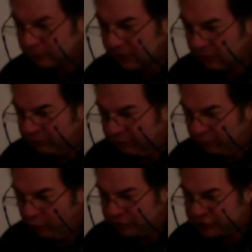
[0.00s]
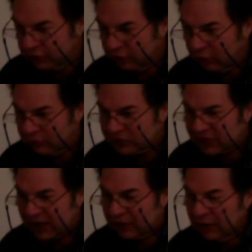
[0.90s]
Proportional, old
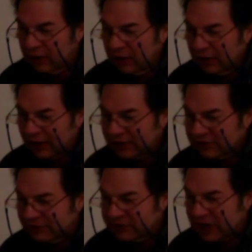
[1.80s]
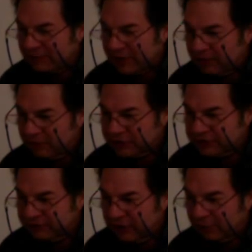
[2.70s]
style. Let me type out a bunch of
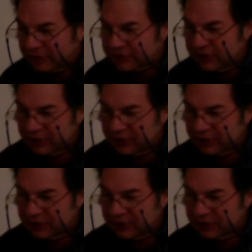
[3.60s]
numbers so you can